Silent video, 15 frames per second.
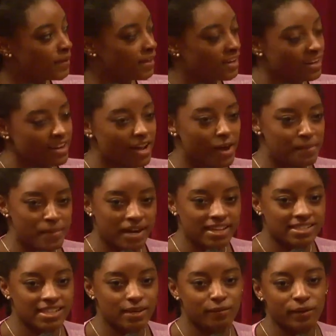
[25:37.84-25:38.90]
been
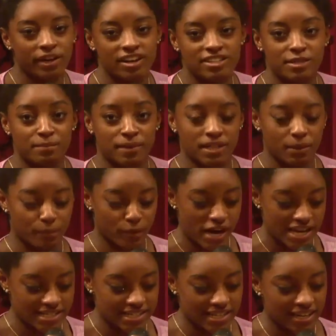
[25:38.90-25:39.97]
amazing. We got to meet the
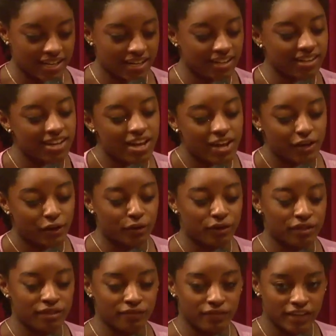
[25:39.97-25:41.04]
president, go
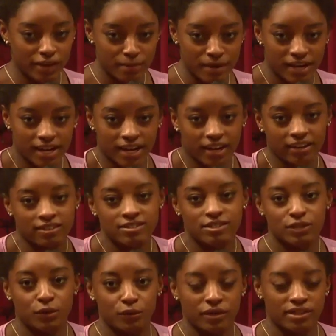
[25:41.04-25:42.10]
to the V M
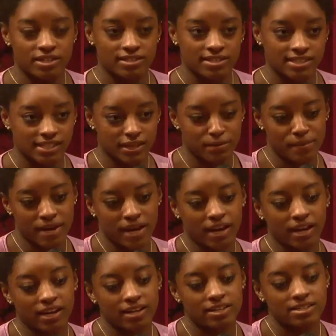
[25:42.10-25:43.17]
As, go to the C M
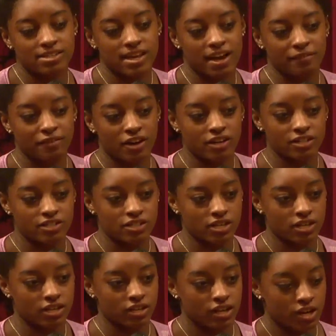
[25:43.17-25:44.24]
As. I've gotten
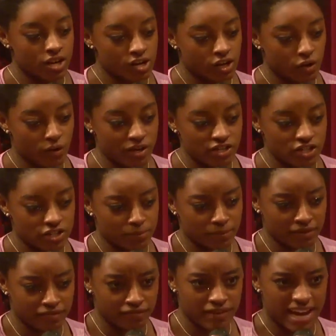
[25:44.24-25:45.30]
to go on
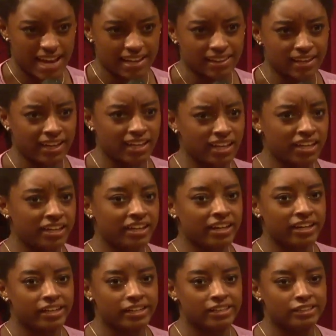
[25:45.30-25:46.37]
Jimmy Fallon,
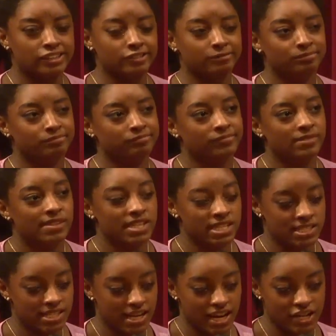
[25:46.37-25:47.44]
um, the
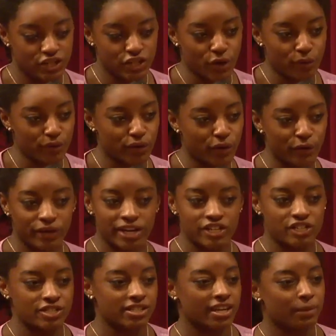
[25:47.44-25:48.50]
Today Show with Hoda.
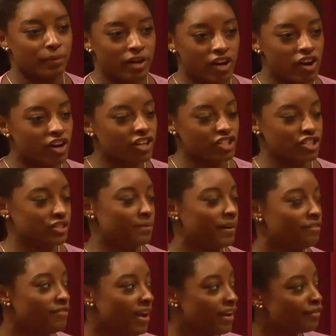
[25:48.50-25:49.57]
She's like my aunt. She's
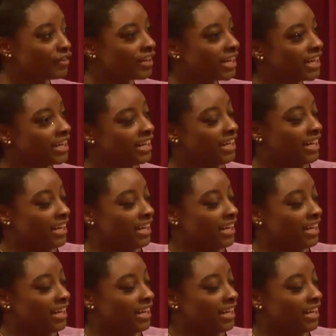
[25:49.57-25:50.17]
my favorite.